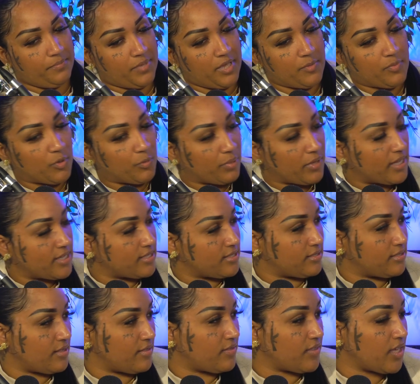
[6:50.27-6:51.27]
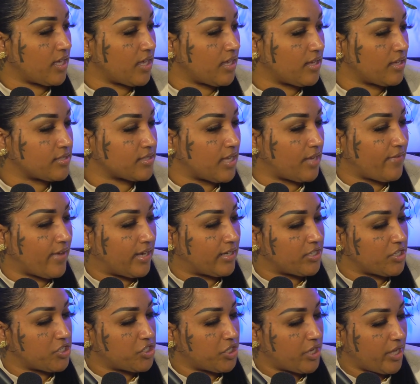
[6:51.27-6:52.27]
People, places, and things. I've had
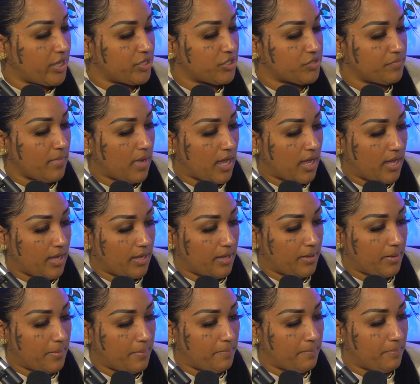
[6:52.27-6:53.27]
to change my